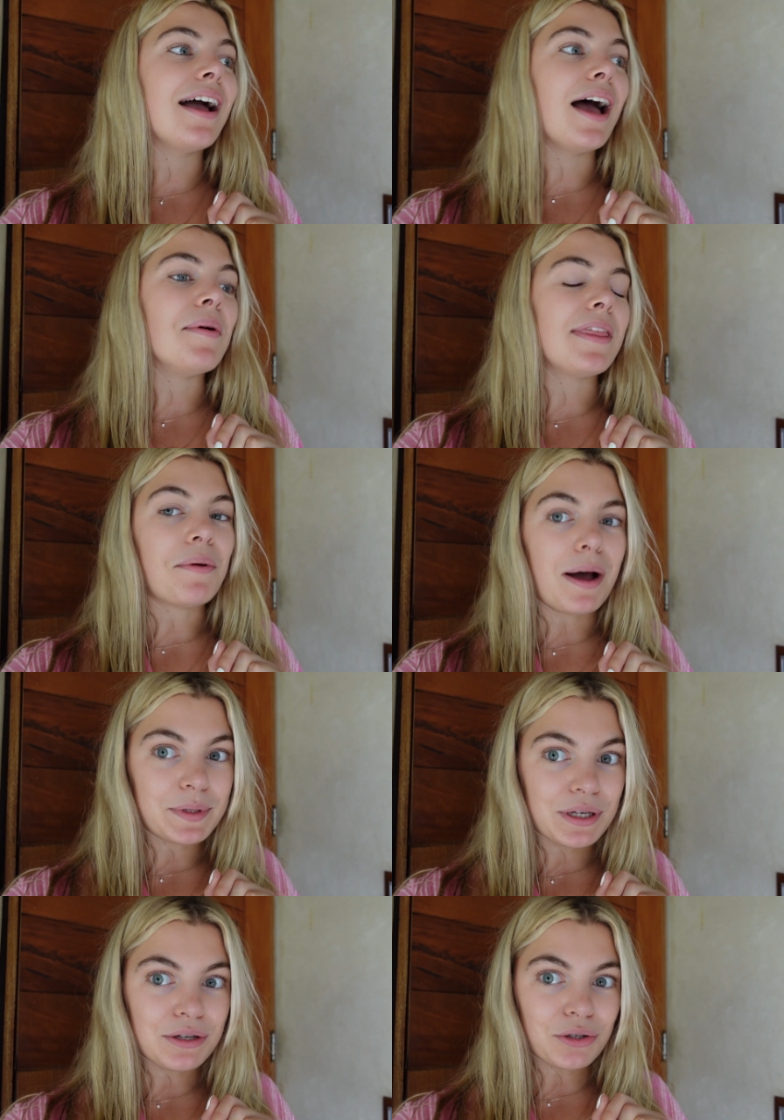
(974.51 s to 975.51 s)
Um, they were
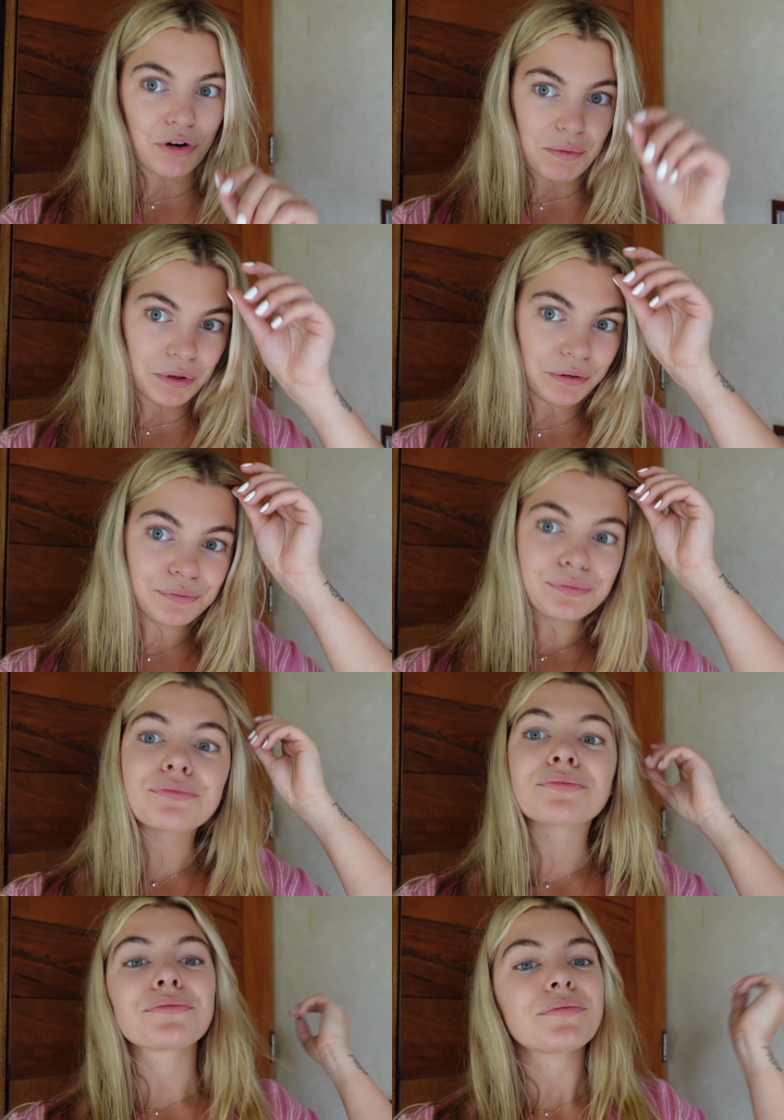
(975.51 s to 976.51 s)
absolutely adorable.
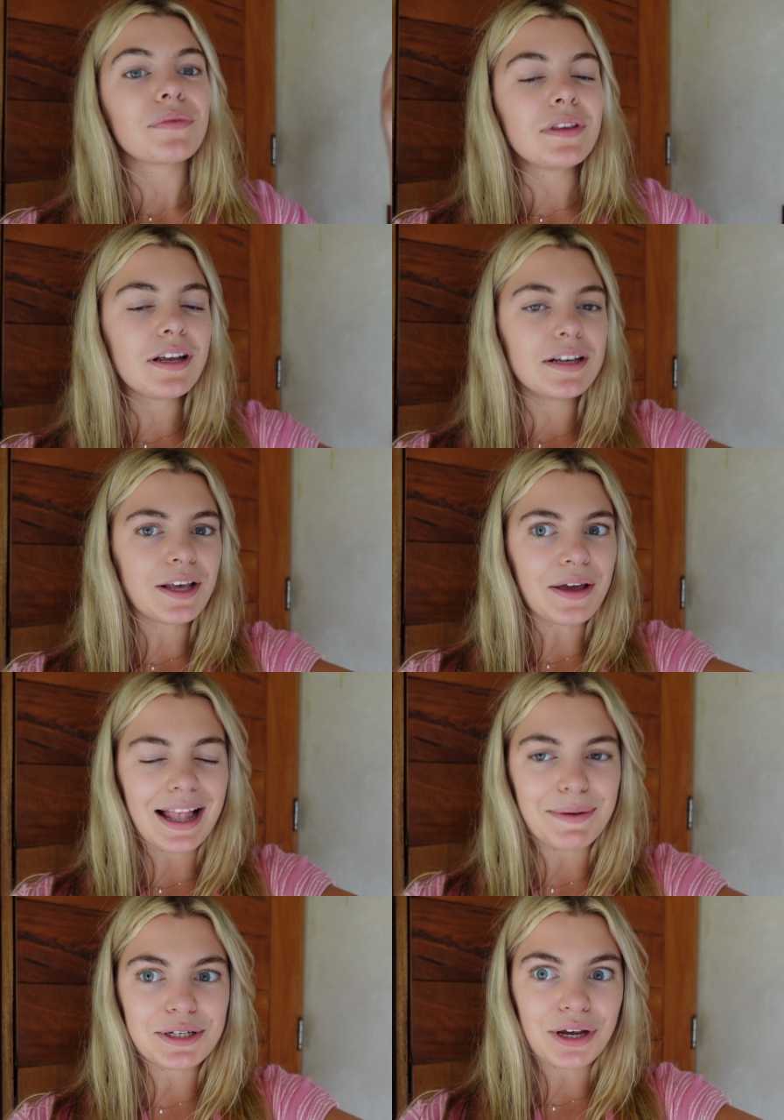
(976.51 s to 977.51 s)
So
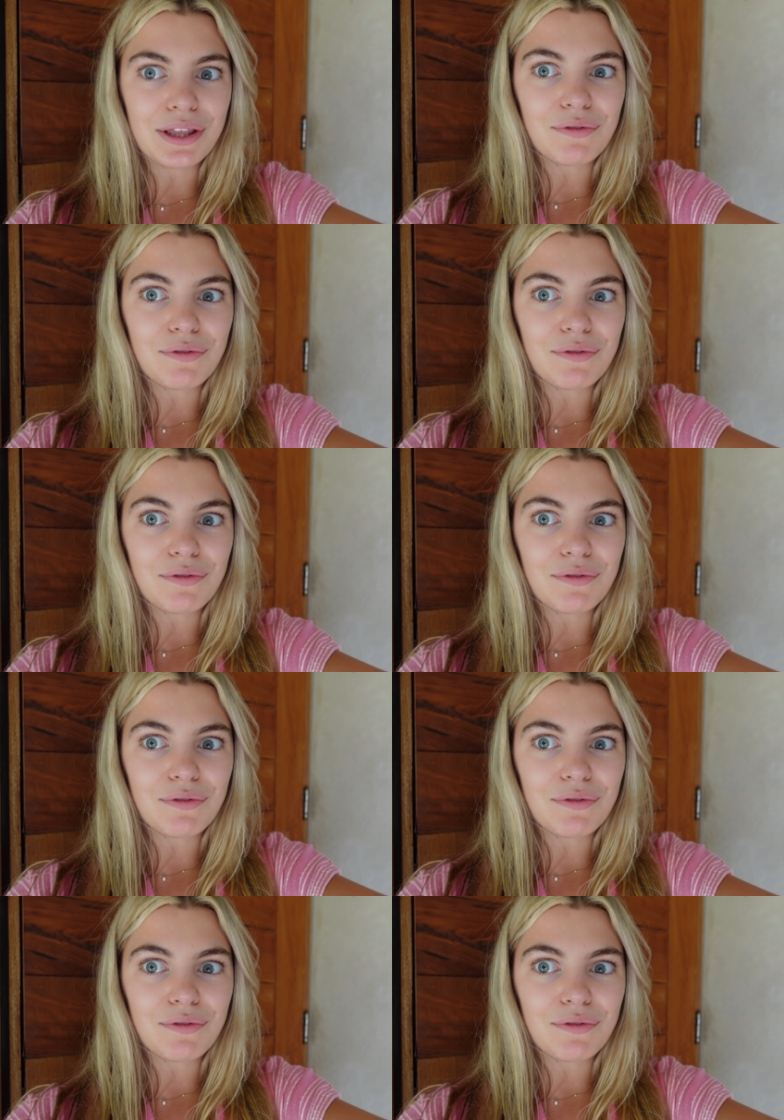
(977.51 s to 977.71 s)
yeah, let me show you